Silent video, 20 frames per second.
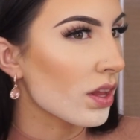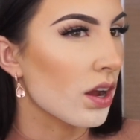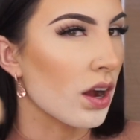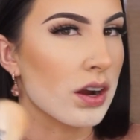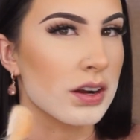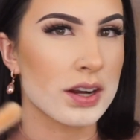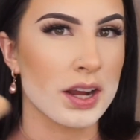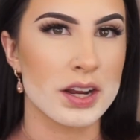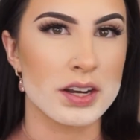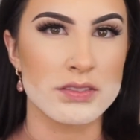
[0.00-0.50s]

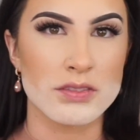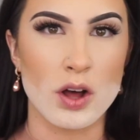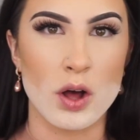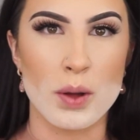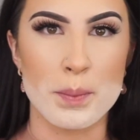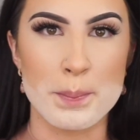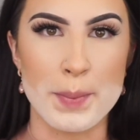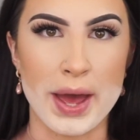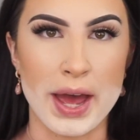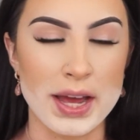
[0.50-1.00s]
are kind of
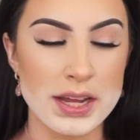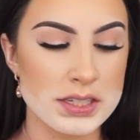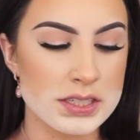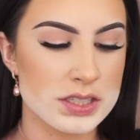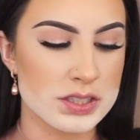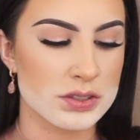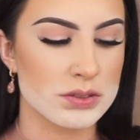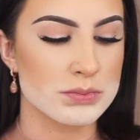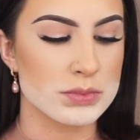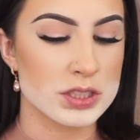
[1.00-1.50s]
all matte.
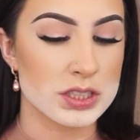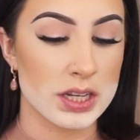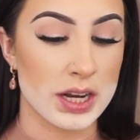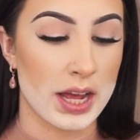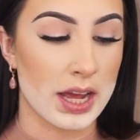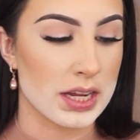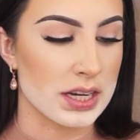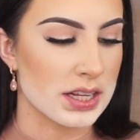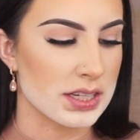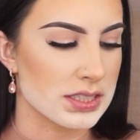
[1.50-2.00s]
So I'm just going
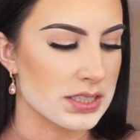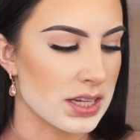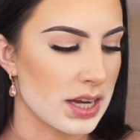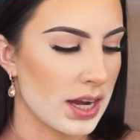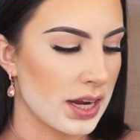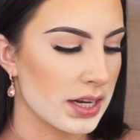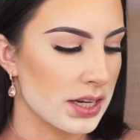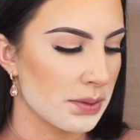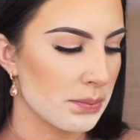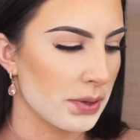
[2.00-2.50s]
to add a
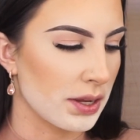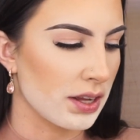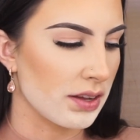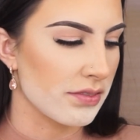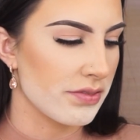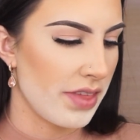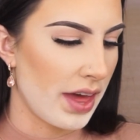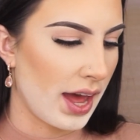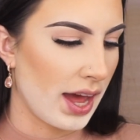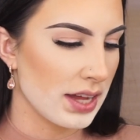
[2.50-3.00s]
tiny bit
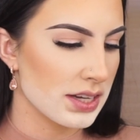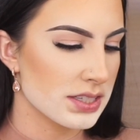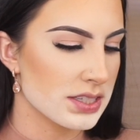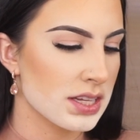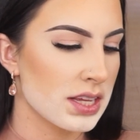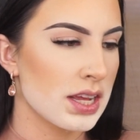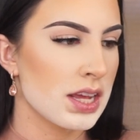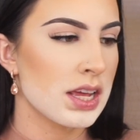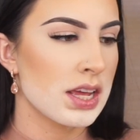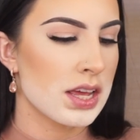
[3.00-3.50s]
of that.
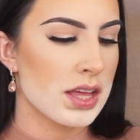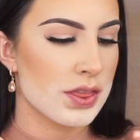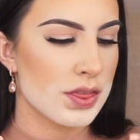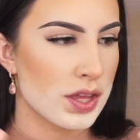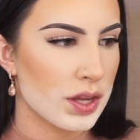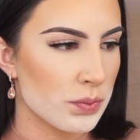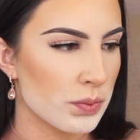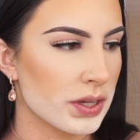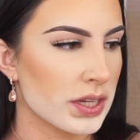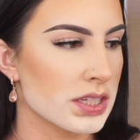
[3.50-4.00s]

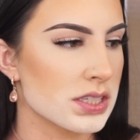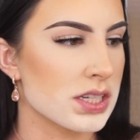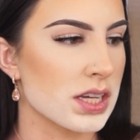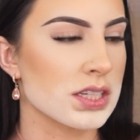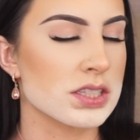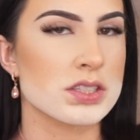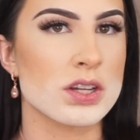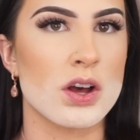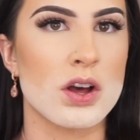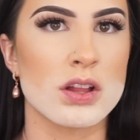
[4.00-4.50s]
Then we can
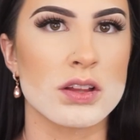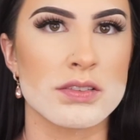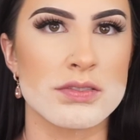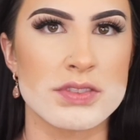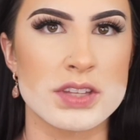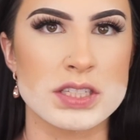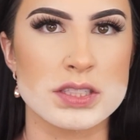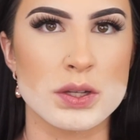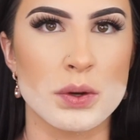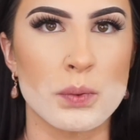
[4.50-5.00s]
dust all of
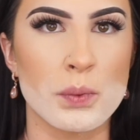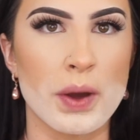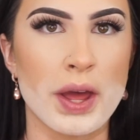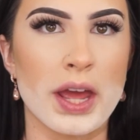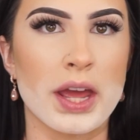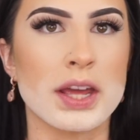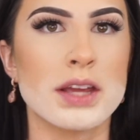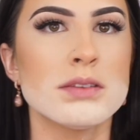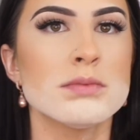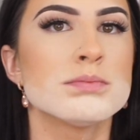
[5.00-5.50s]
this
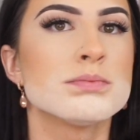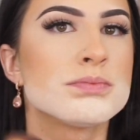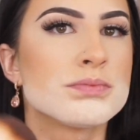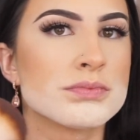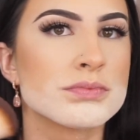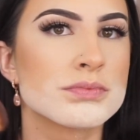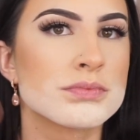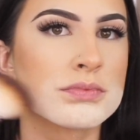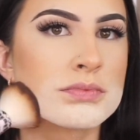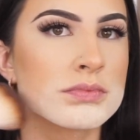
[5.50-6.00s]
away.
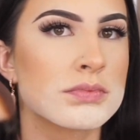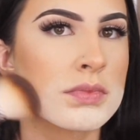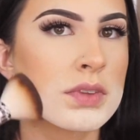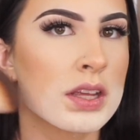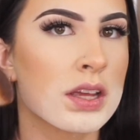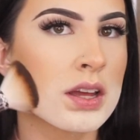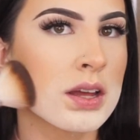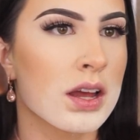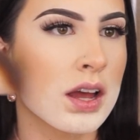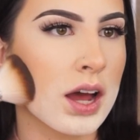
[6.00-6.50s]

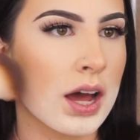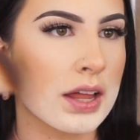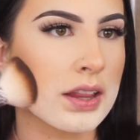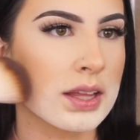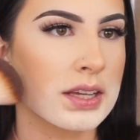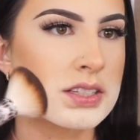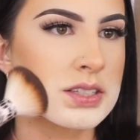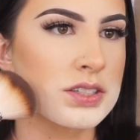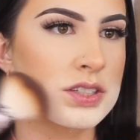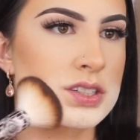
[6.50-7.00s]
I
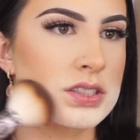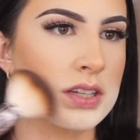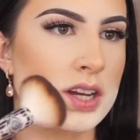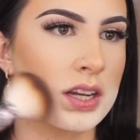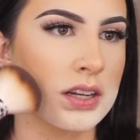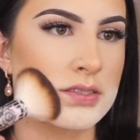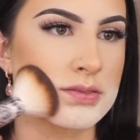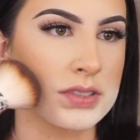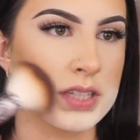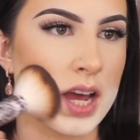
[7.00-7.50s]
like to just
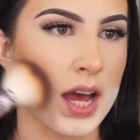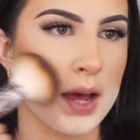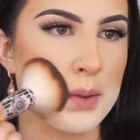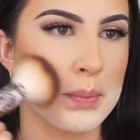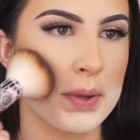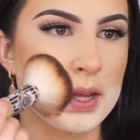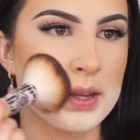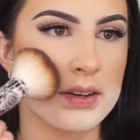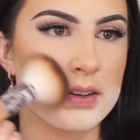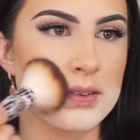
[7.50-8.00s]
kind of
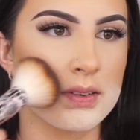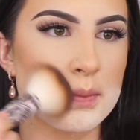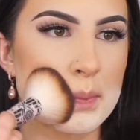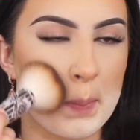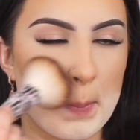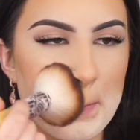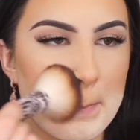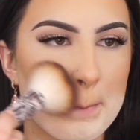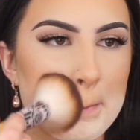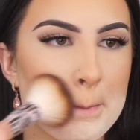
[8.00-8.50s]
tap it
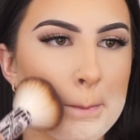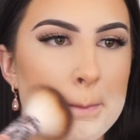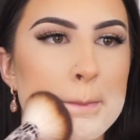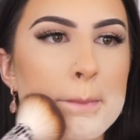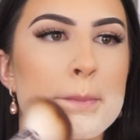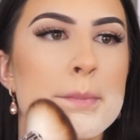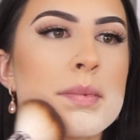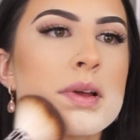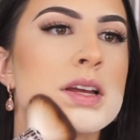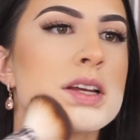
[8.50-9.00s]

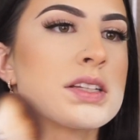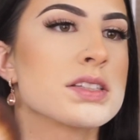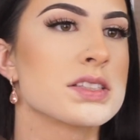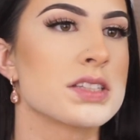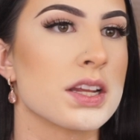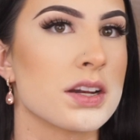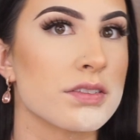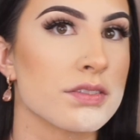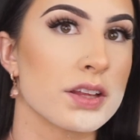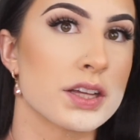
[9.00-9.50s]

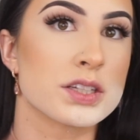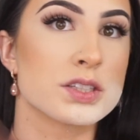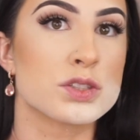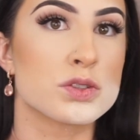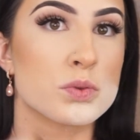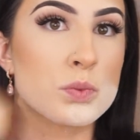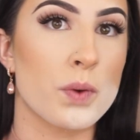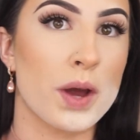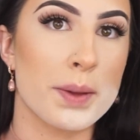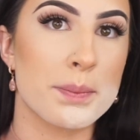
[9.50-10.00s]
instead of like
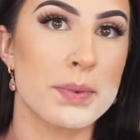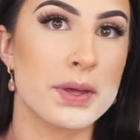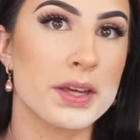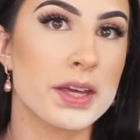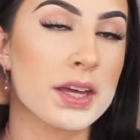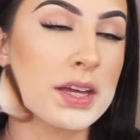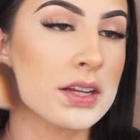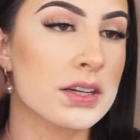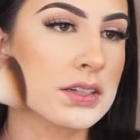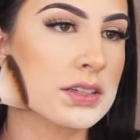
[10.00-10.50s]
swiping
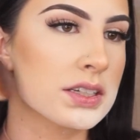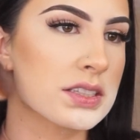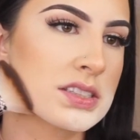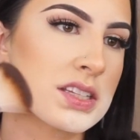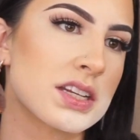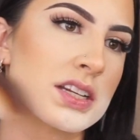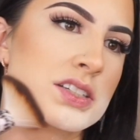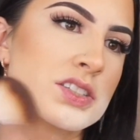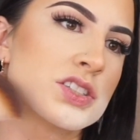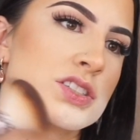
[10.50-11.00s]
it, because
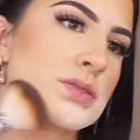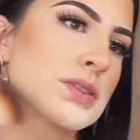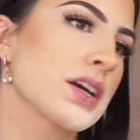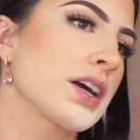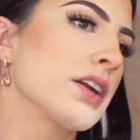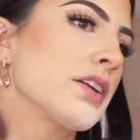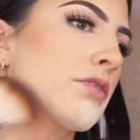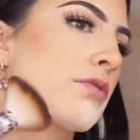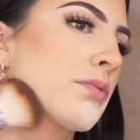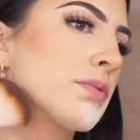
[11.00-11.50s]
then it just
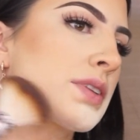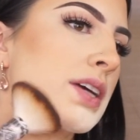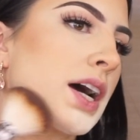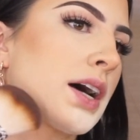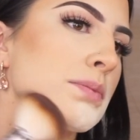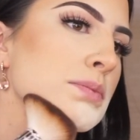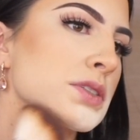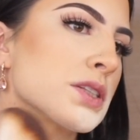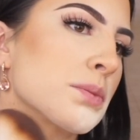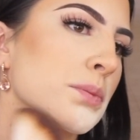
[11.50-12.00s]
kind of
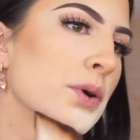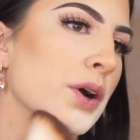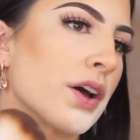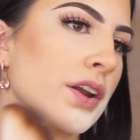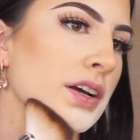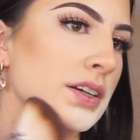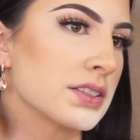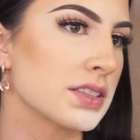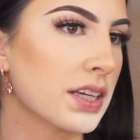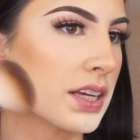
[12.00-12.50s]
taps the
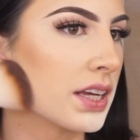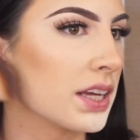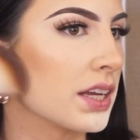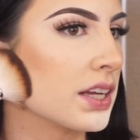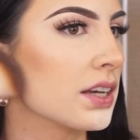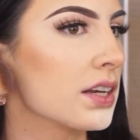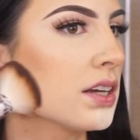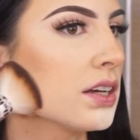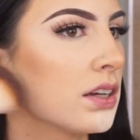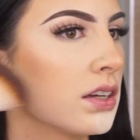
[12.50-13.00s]
product
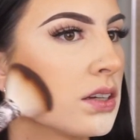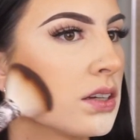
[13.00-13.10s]
in